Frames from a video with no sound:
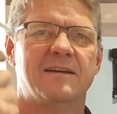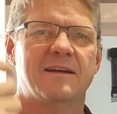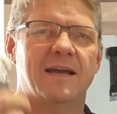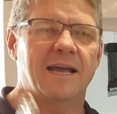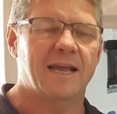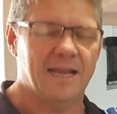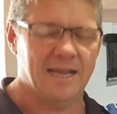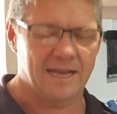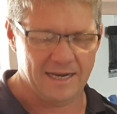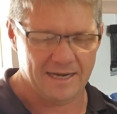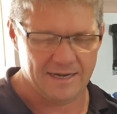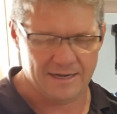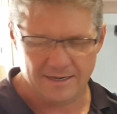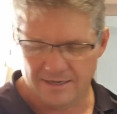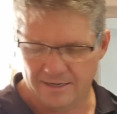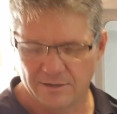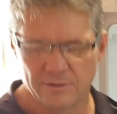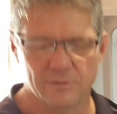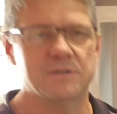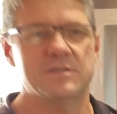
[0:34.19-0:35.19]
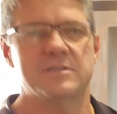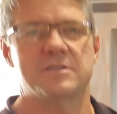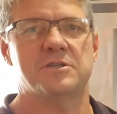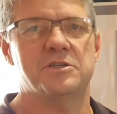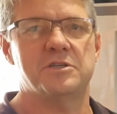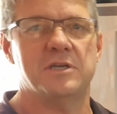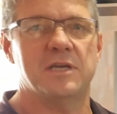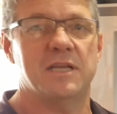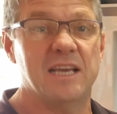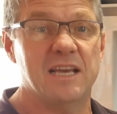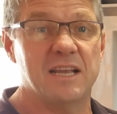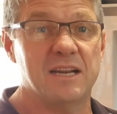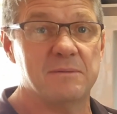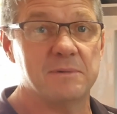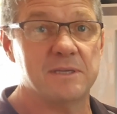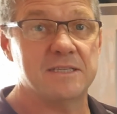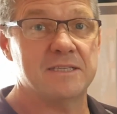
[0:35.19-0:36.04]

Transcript: And it annoys the shit out of me.